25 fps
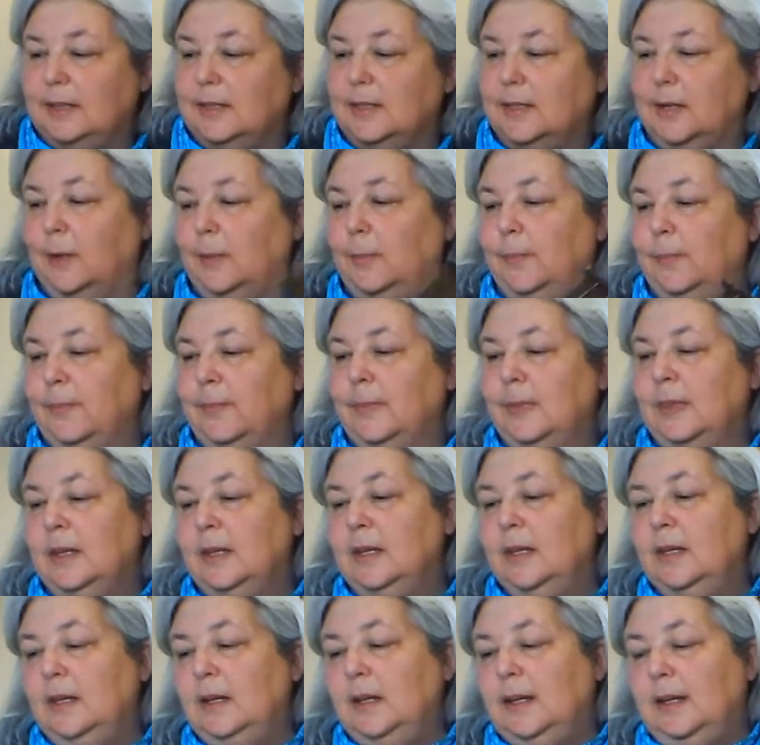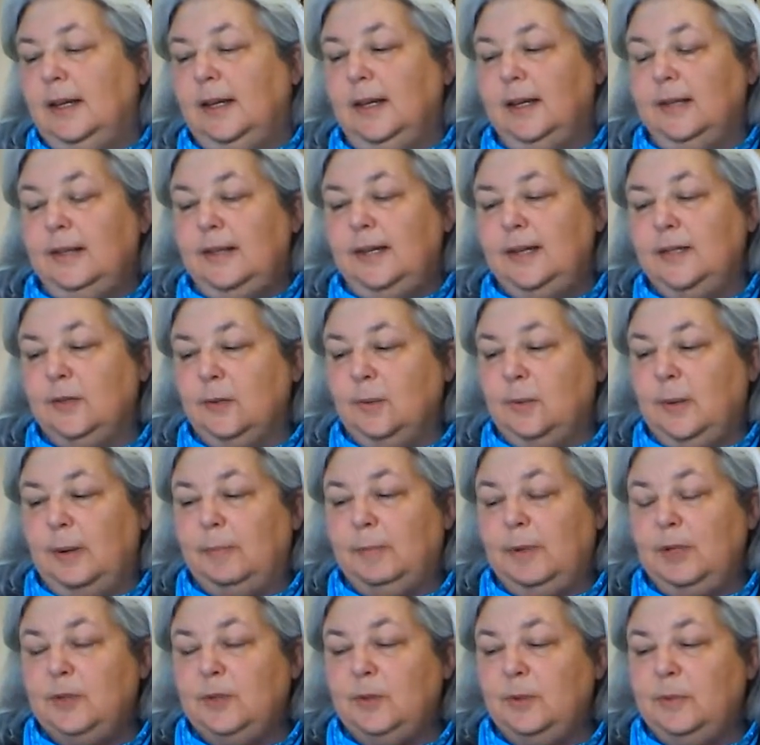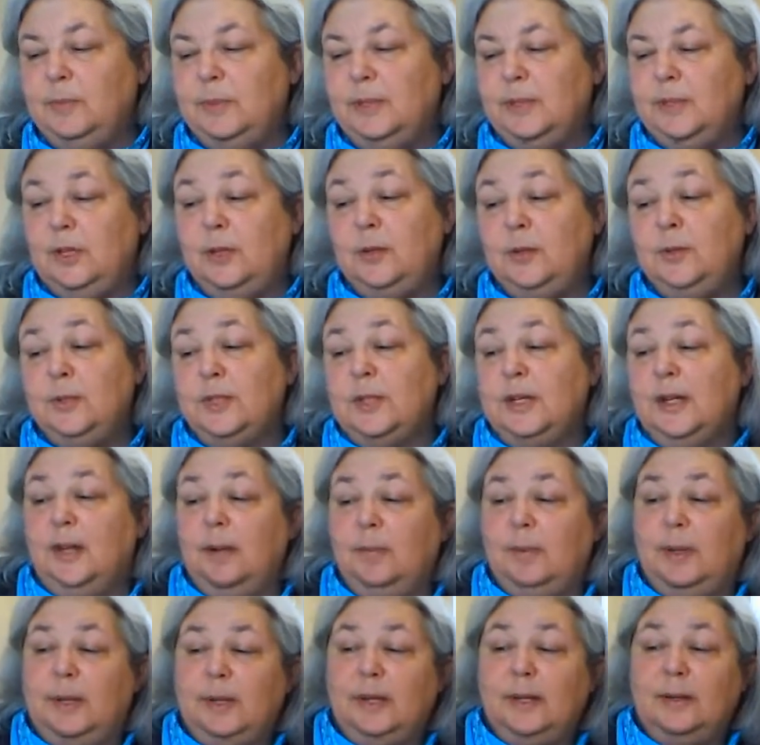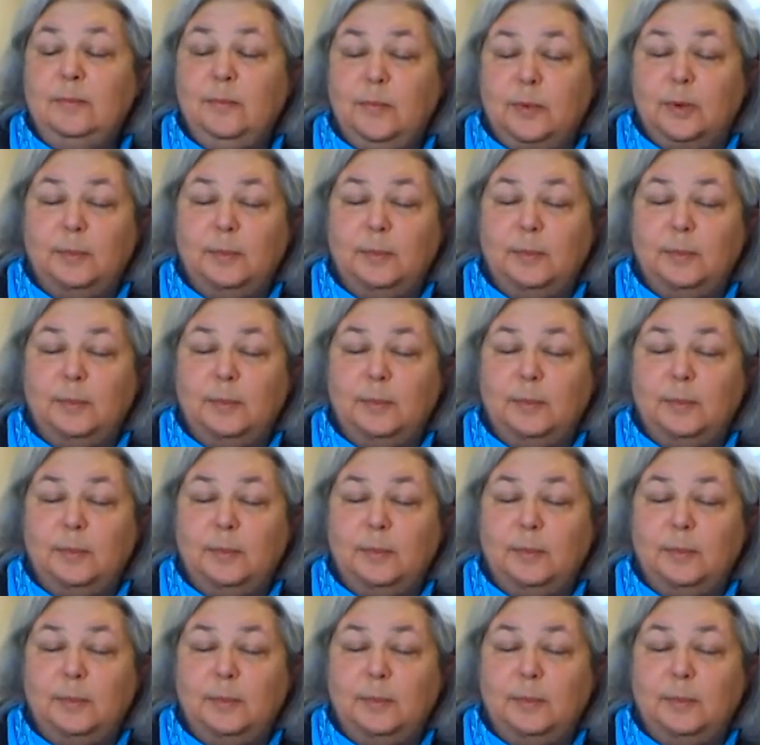So again, these are what mushrooms used to come in.